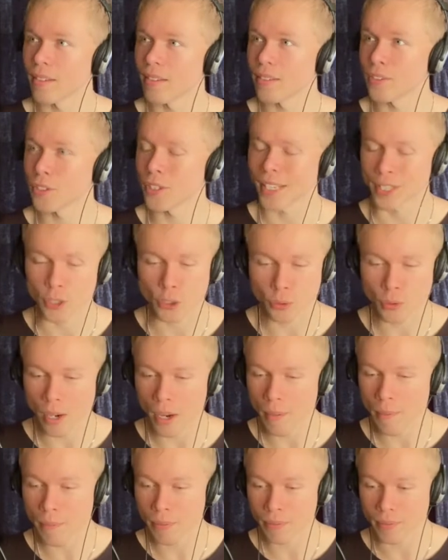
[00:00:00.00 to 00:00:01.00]
Like
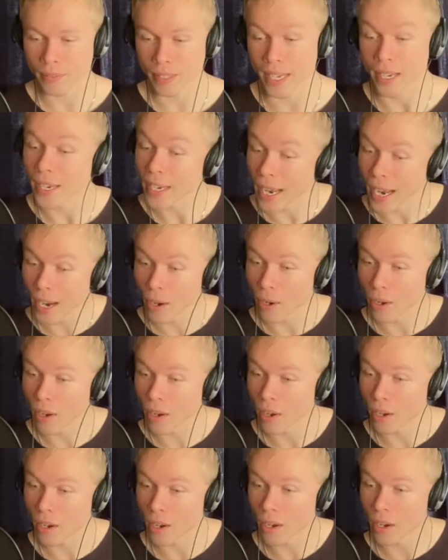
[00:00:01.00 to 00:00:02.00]
Trump, like
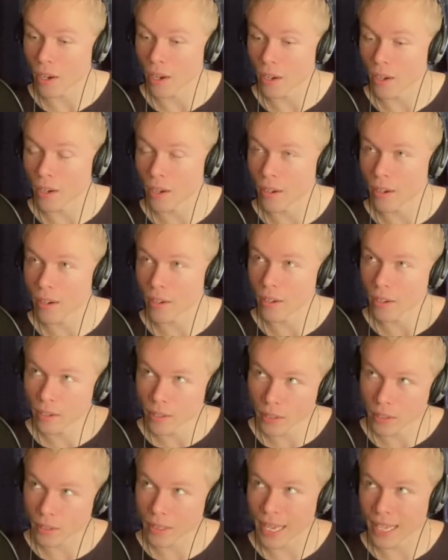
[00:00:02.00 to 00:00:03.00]

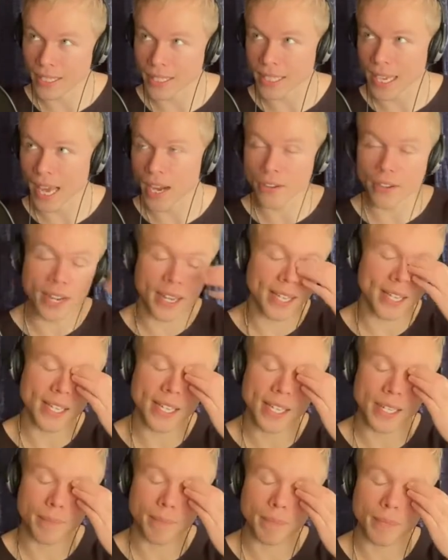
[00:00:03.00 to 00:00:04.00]
last Saturday,
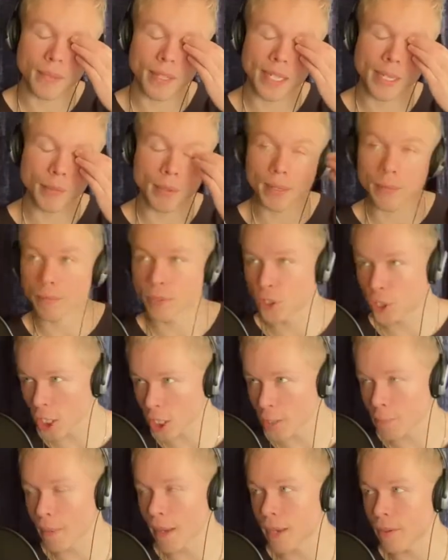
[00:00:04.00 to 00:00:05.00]
he had
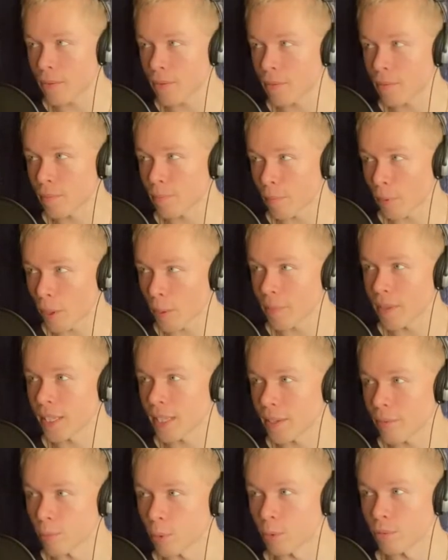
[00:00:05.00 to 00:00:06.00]
just been
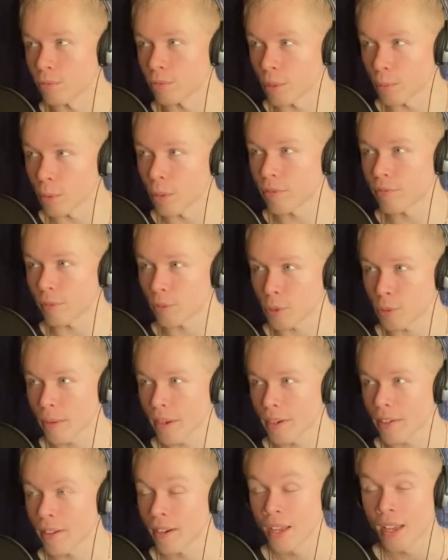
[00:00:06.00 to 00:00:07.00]
permanently removed from
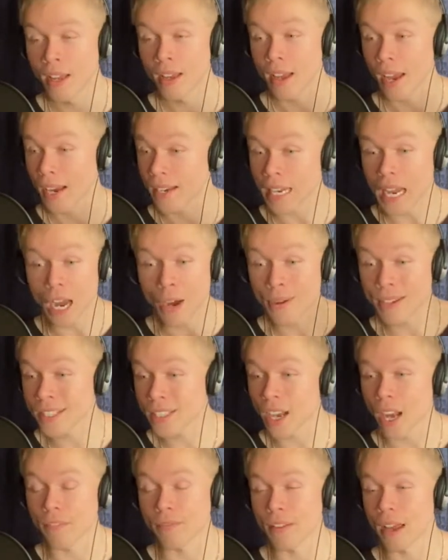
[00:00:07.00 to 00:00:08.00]
Twitter, and now
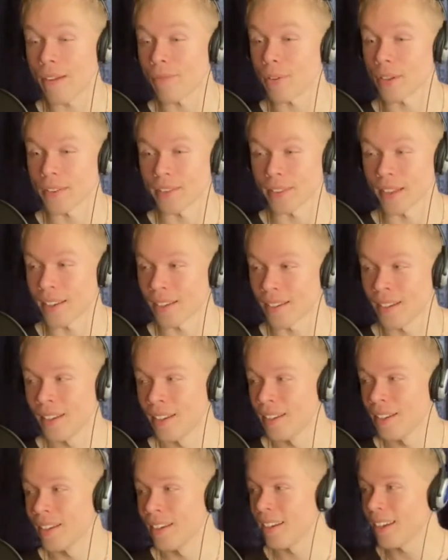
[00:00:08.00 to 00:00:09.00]
he's off everything.
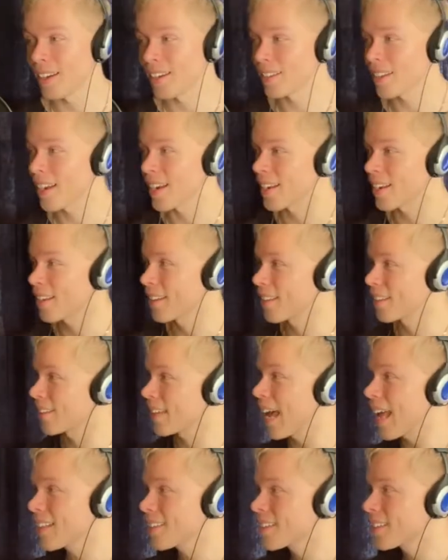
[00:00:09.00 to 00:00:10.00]
And like
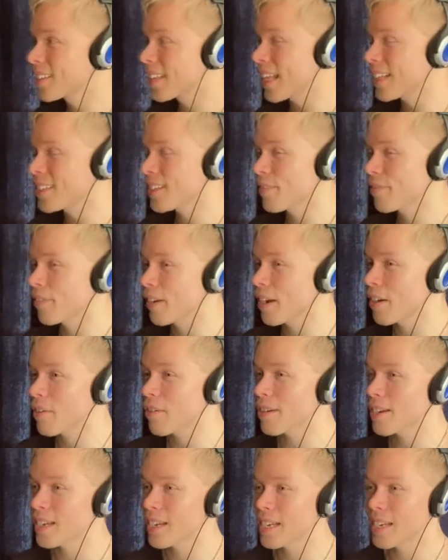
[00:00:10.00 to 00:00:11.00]
that's a
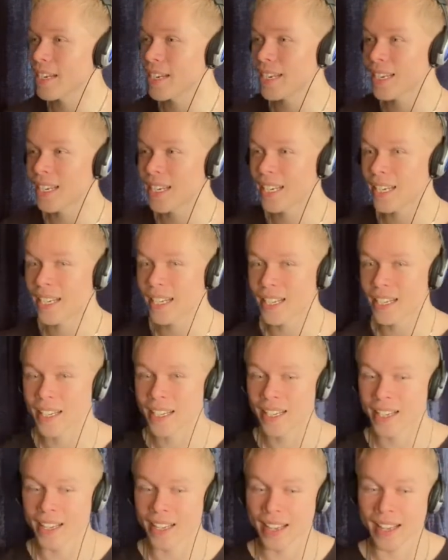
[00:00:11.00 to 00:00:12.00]

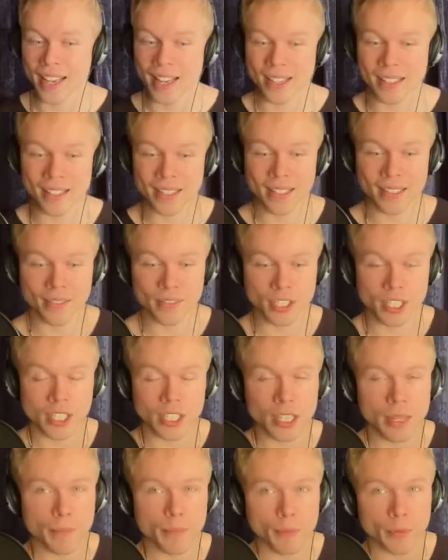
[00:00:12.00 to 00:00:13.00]
very
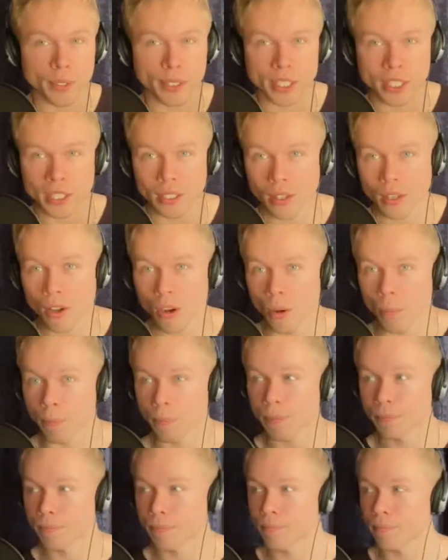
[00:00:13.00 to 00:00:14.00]
slippery
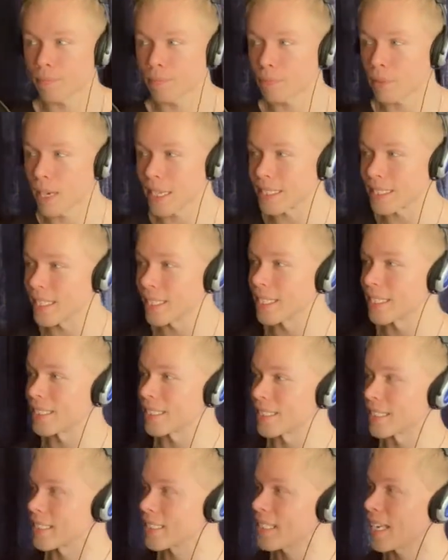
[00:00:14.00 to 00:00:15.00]
slope
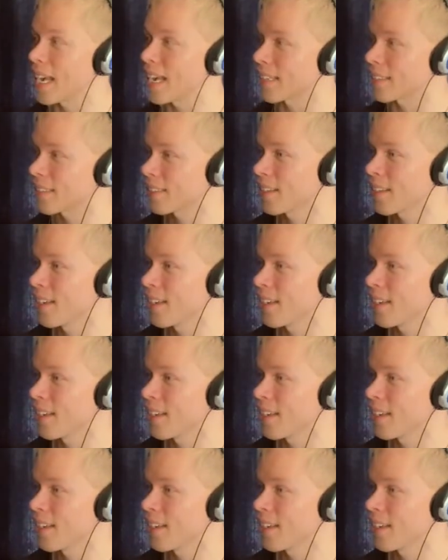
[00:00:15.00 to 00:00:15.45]
precedent to set.